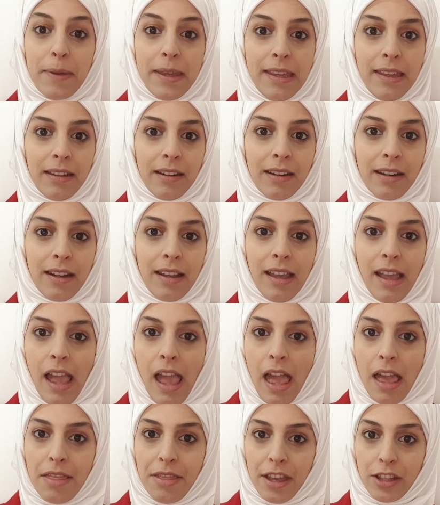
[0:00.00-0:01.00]
mean
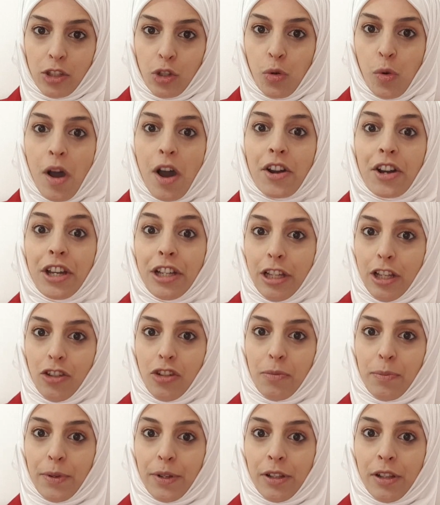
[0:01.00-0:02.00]
that you are
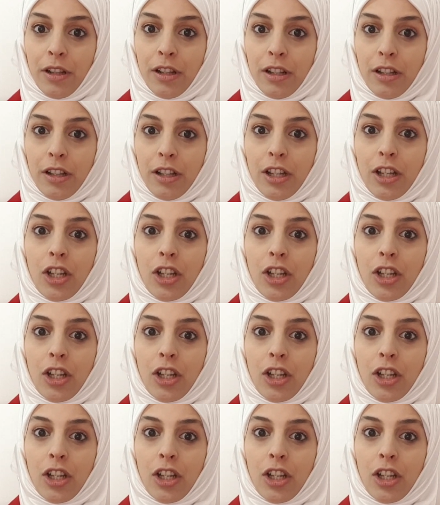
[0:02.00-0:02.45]
eligible